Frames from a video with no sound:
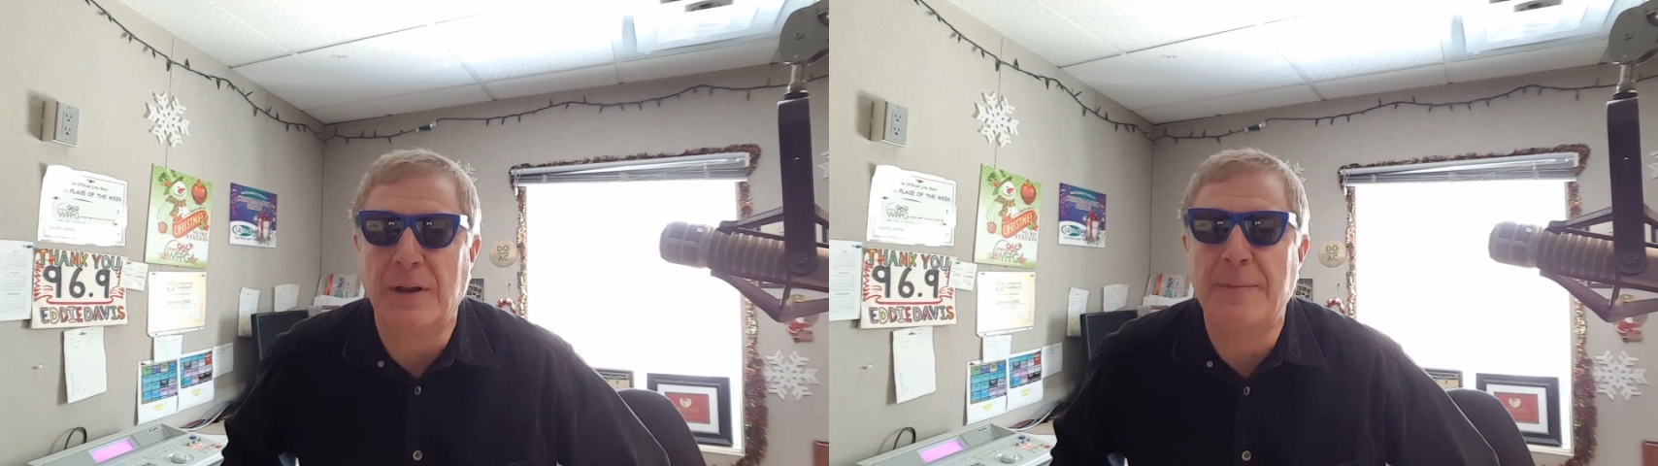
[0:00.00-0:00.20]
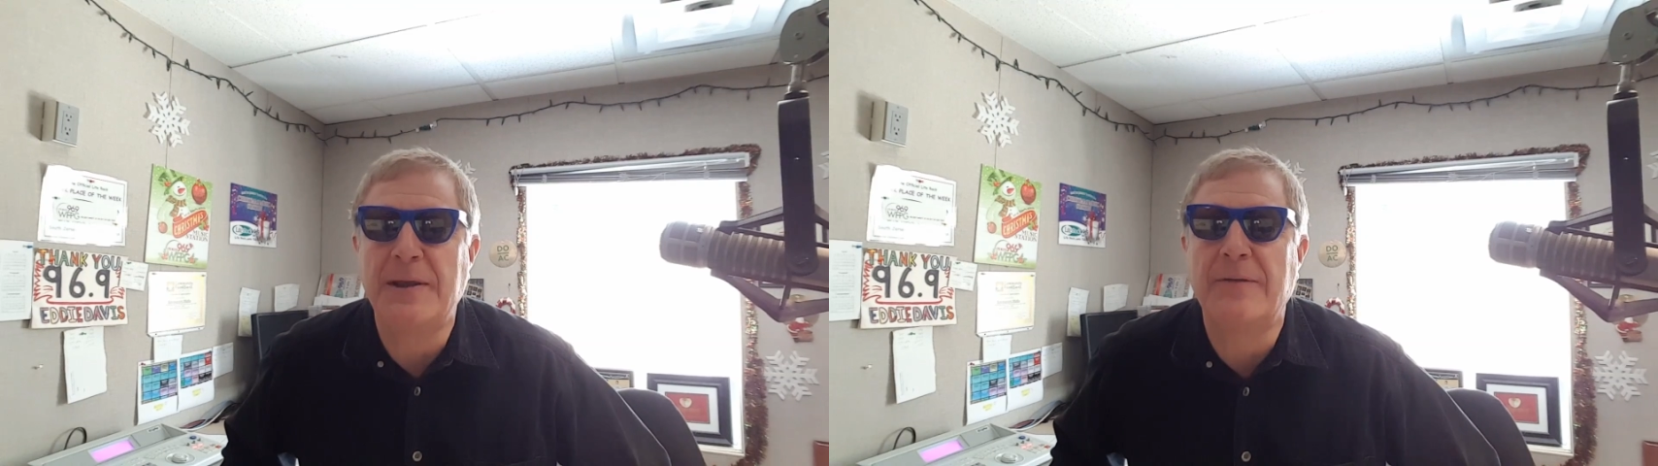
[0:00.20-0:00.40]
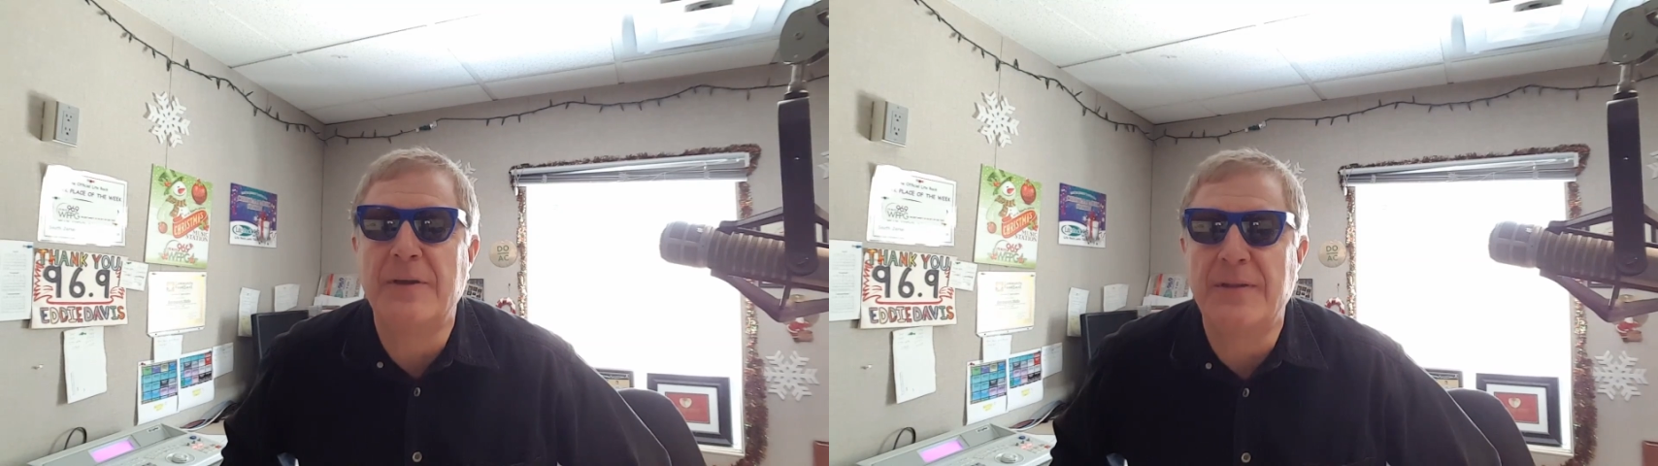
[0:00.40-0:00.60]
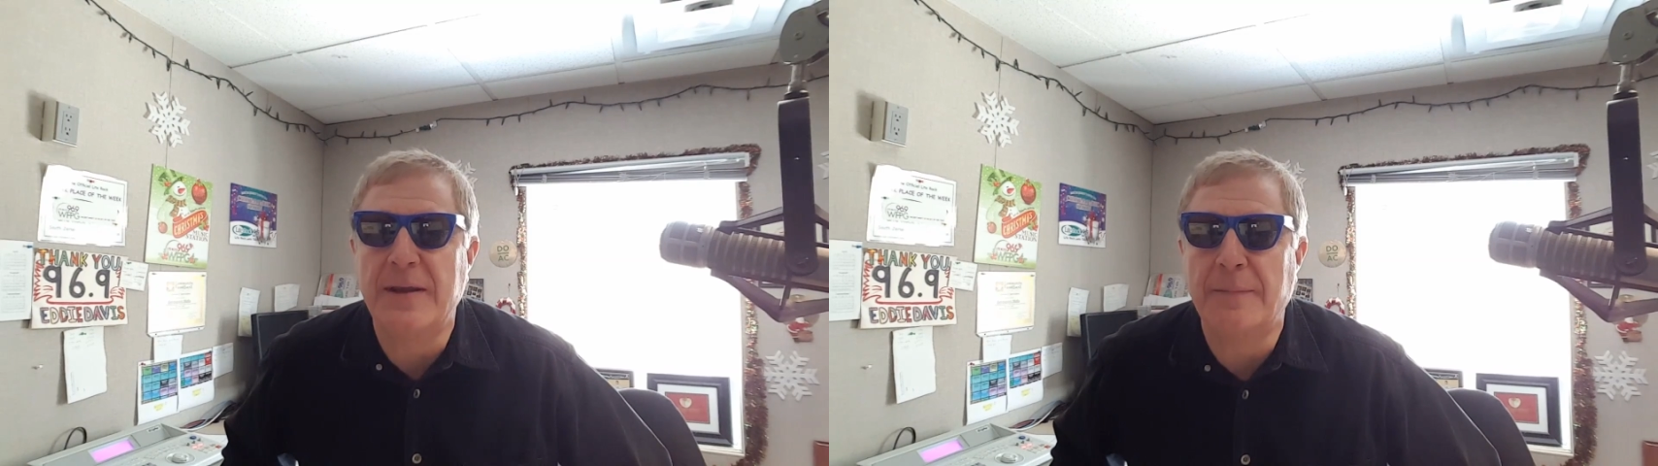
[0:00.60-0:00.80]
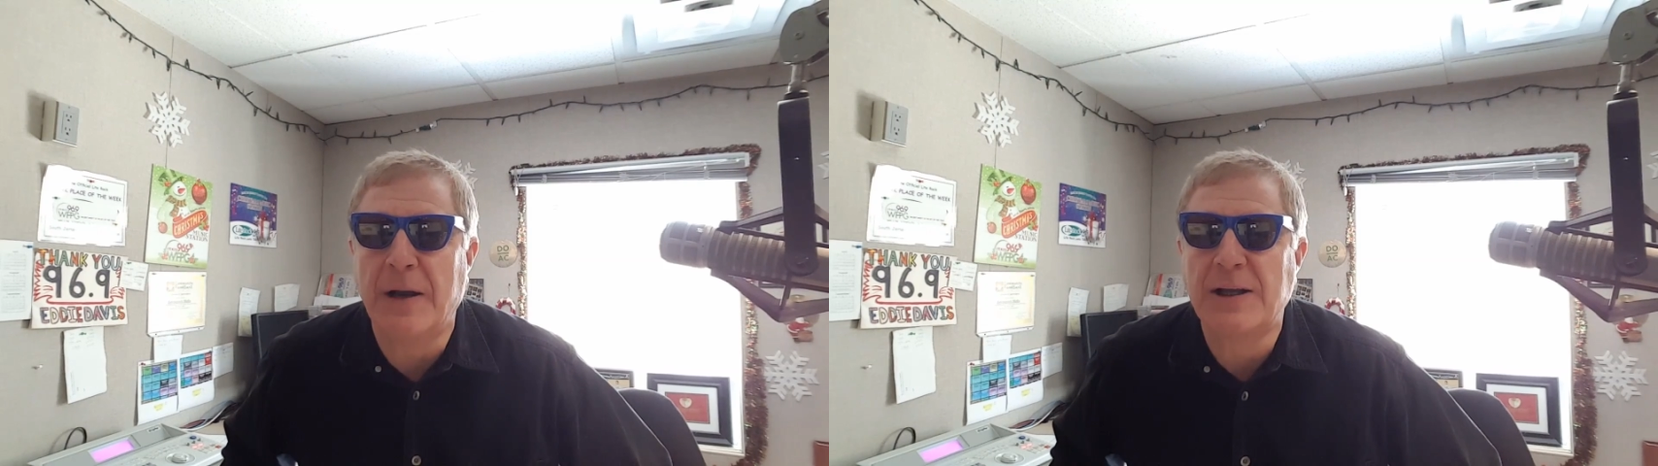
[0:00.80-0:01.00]
Let me give you
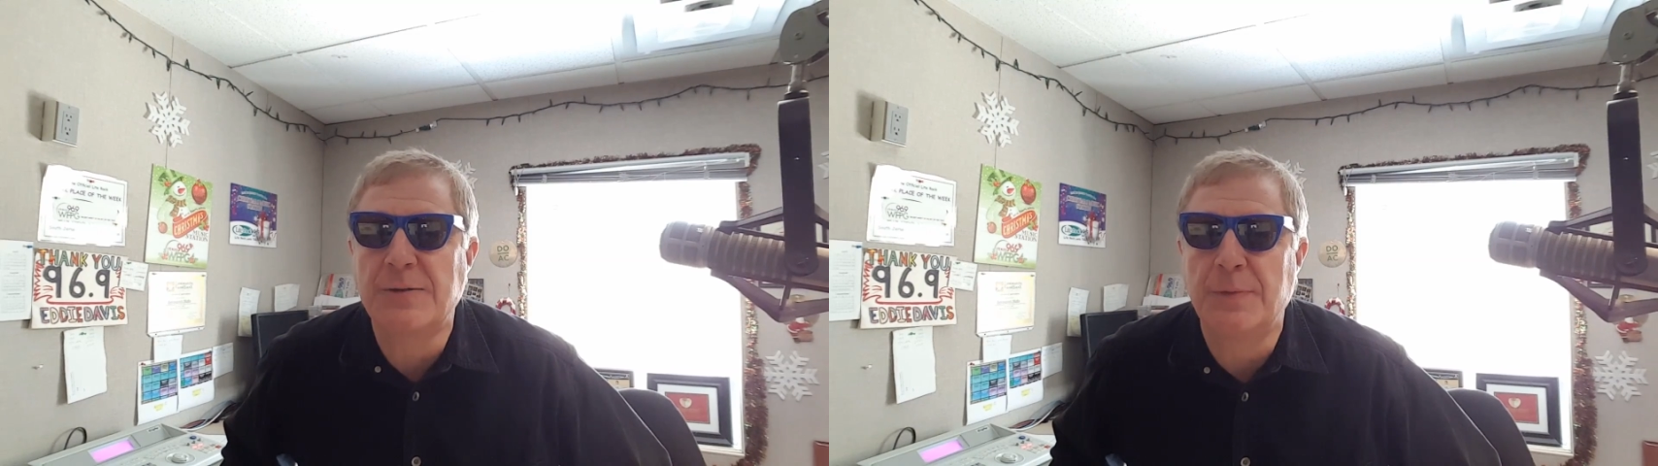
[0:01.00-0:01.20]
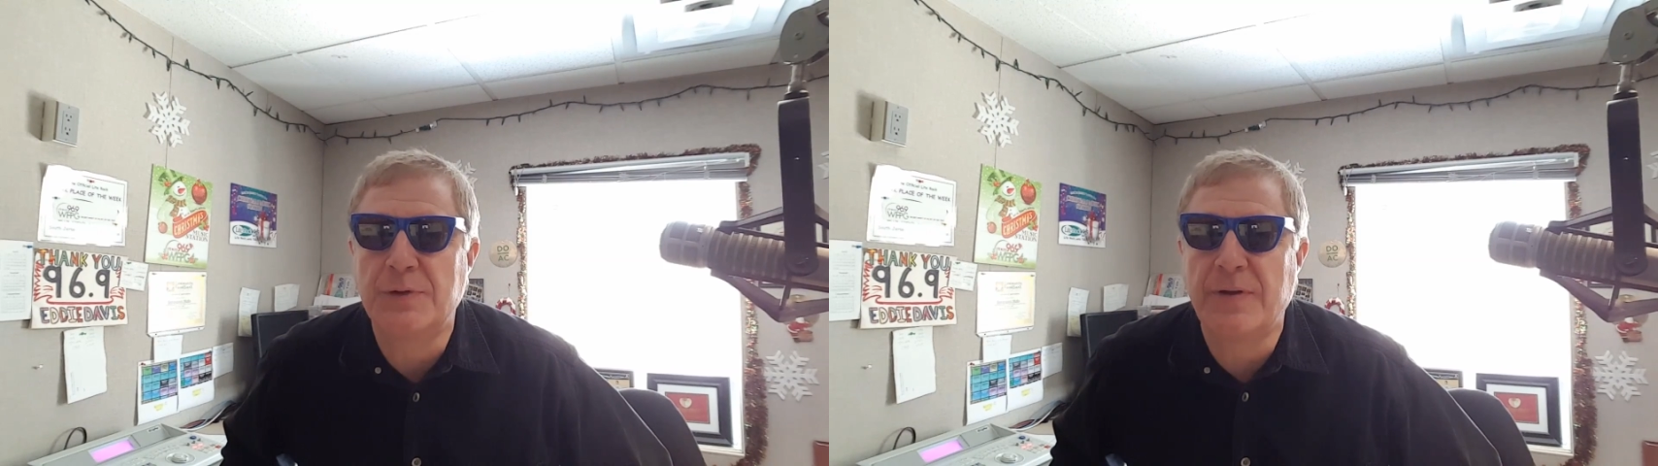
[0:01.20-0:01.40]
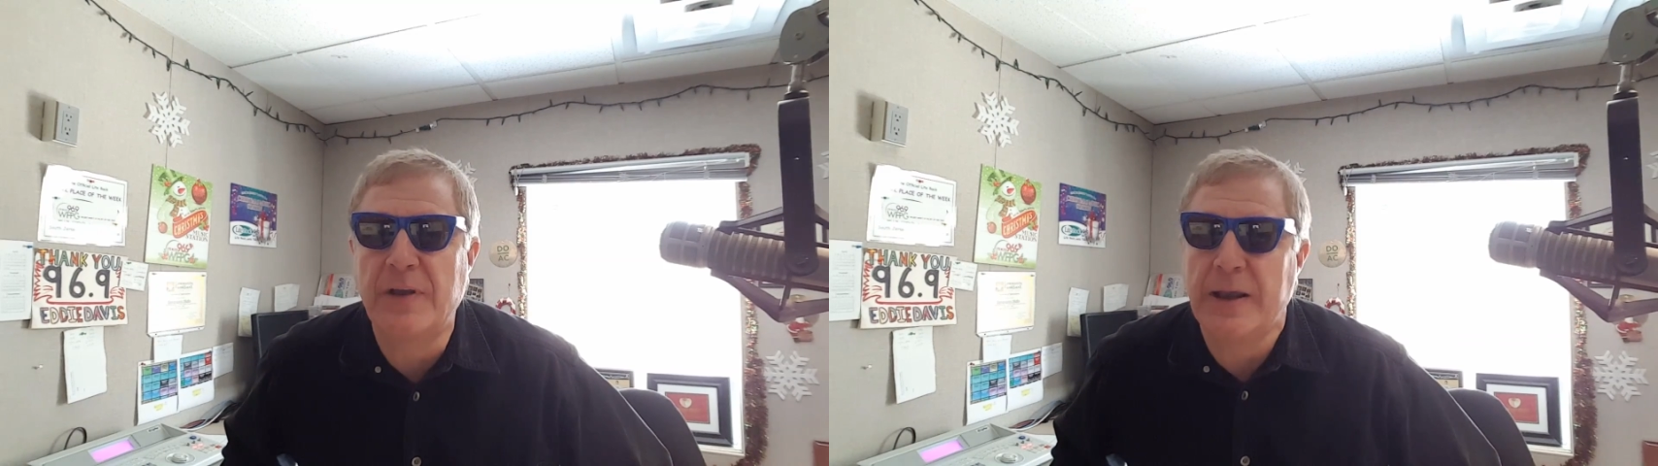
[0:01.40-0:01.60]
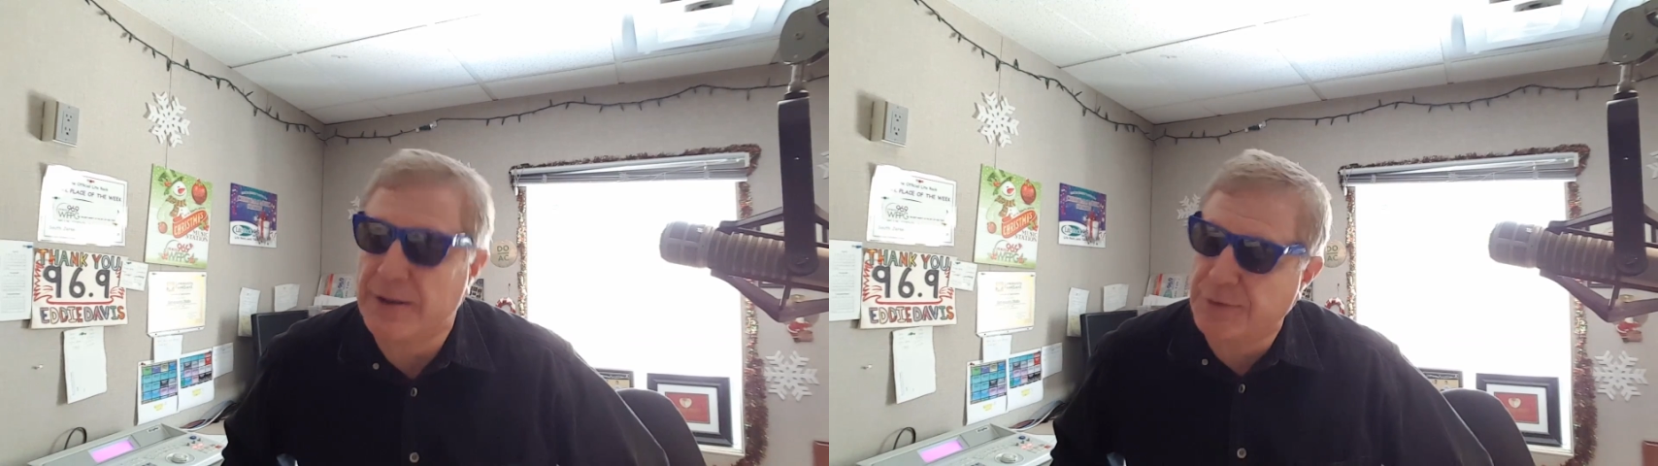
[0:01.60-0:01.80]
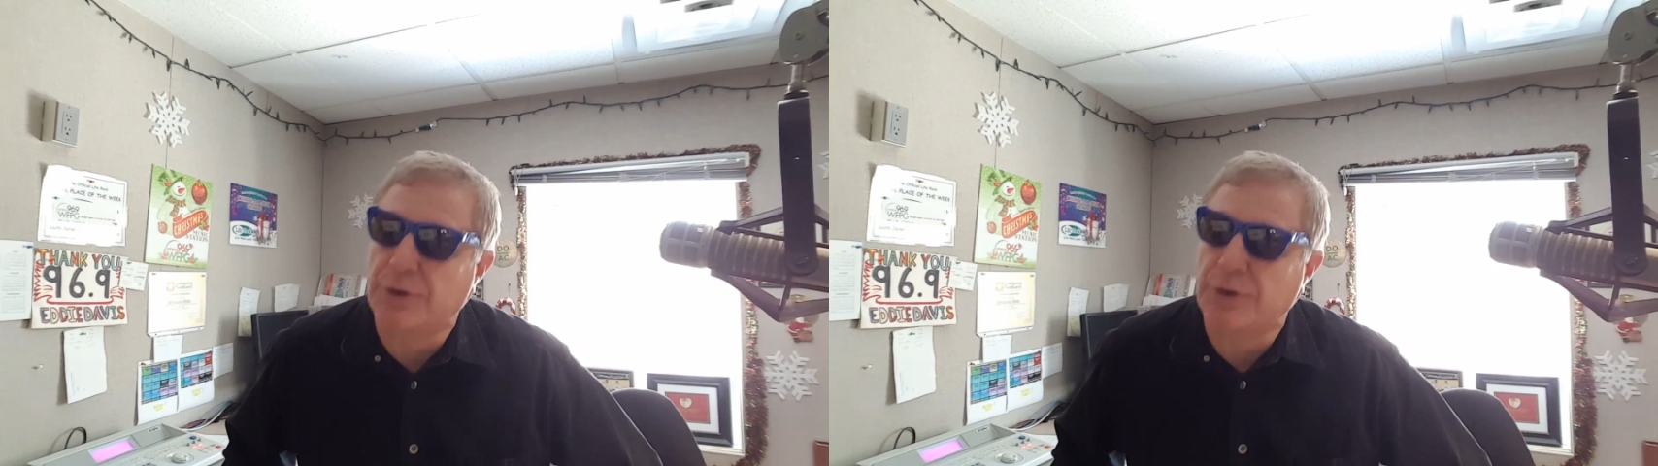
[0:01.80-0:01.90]
the impossible trivia answer